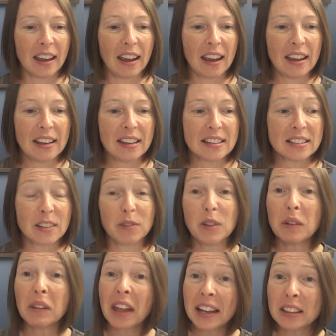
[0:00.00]
And if
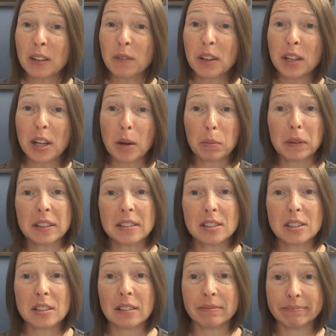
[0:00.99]
you like the video,
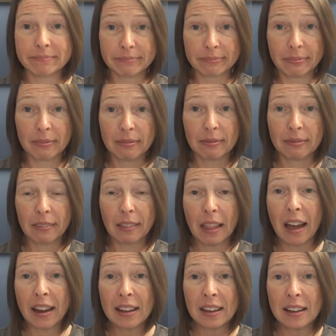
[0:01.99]
please
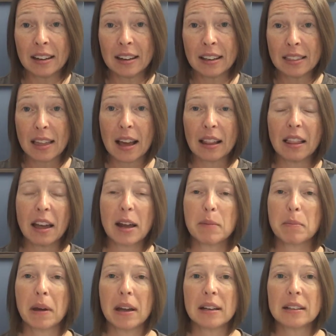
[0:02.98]
like it, hit that
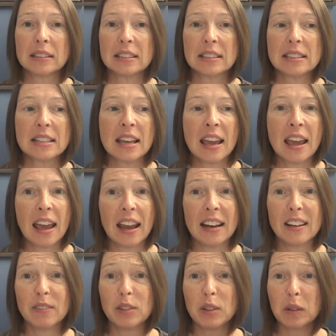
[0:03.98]
like button.
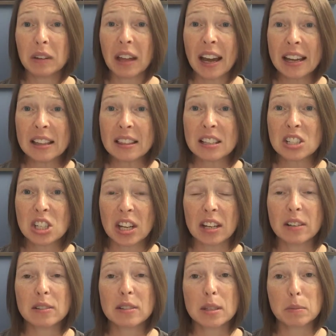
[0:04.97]
And if you like the
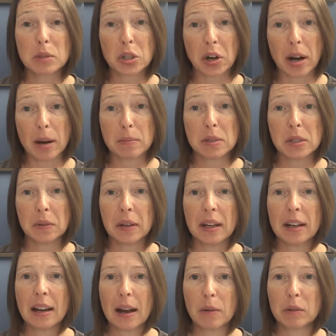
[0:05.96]
channel, subscribe to
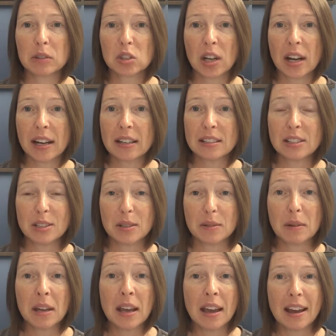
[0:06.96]
it. I will try to
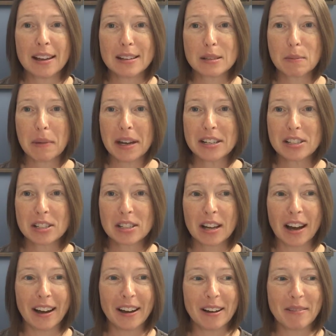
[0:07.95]
do as much
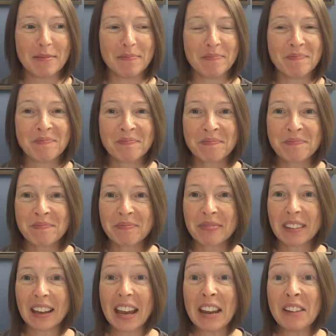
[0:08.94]

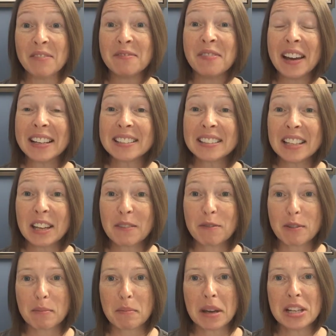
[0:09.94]
investing
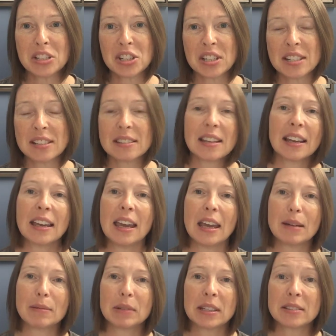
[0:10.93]
information as I
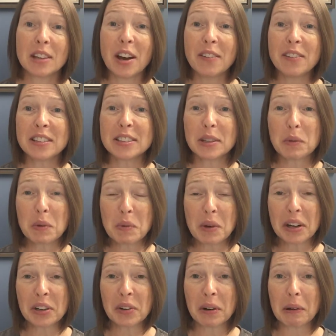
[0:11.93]
can, because obviously we
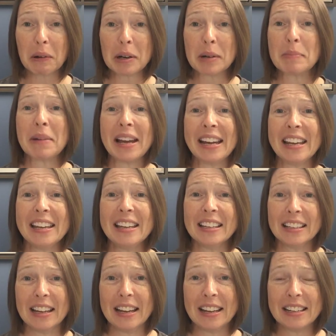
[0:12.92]
want to grow our money
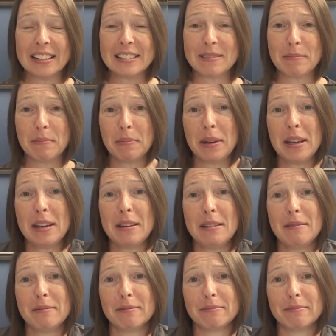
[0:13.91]
and be